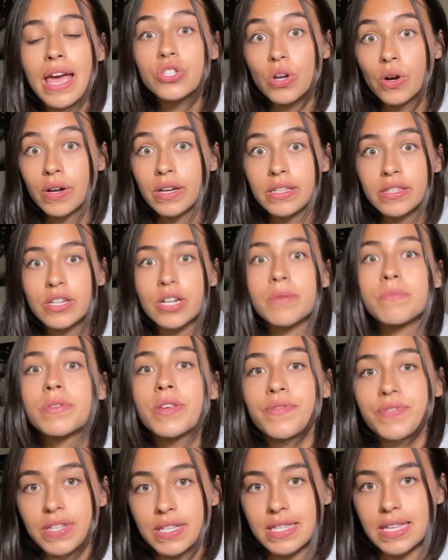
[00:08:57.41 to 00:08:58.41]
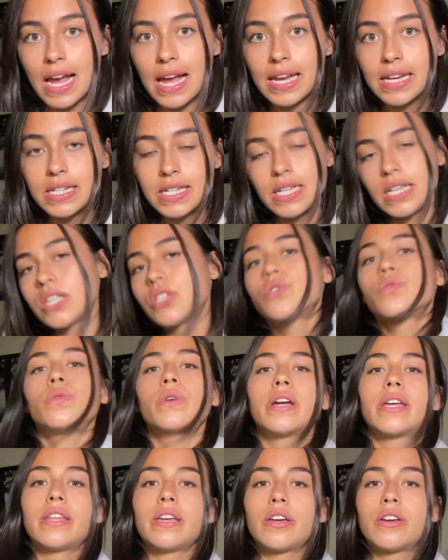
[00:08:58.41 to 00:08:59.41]
So in terms of satiety, it's
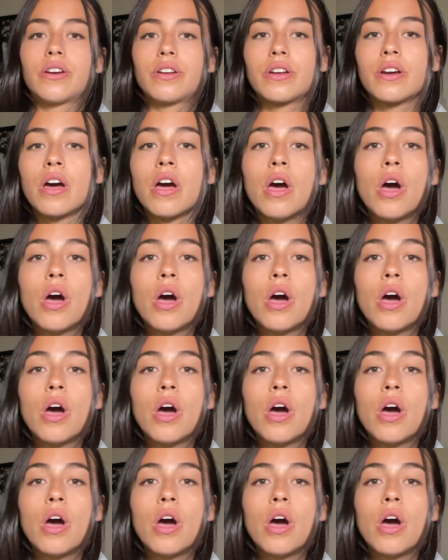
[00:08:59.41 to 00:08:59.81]
really good.